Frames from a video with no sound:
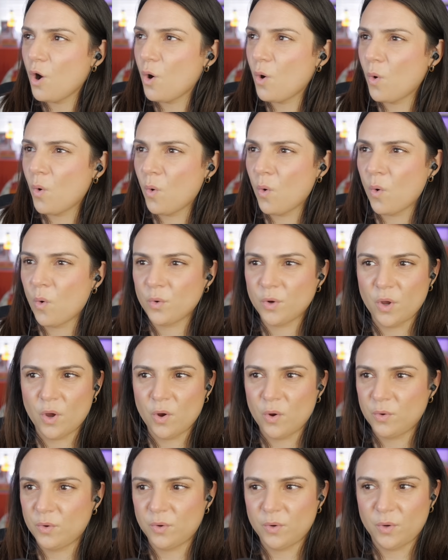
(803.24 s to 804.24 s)
Oh,
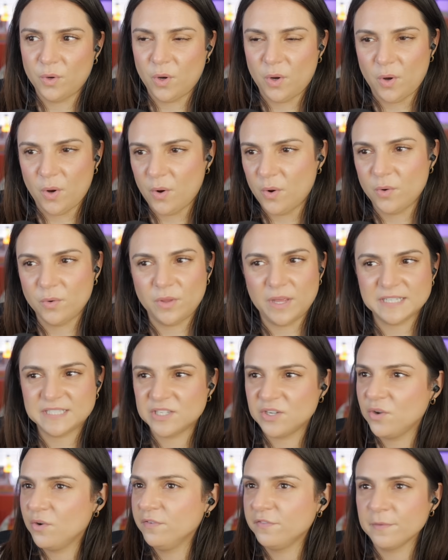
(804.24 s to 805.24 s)
no, no, no, no, no. That's a
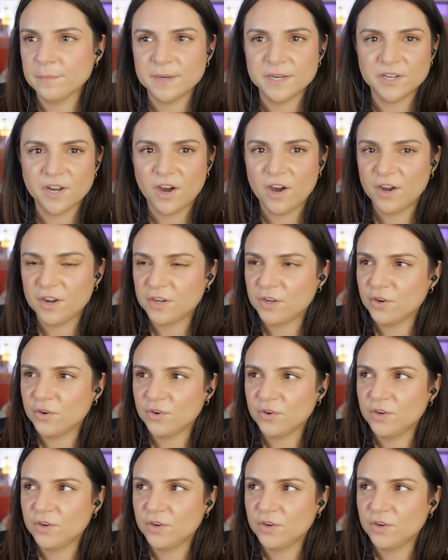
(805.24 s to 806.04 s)
no for me, dog. No, no,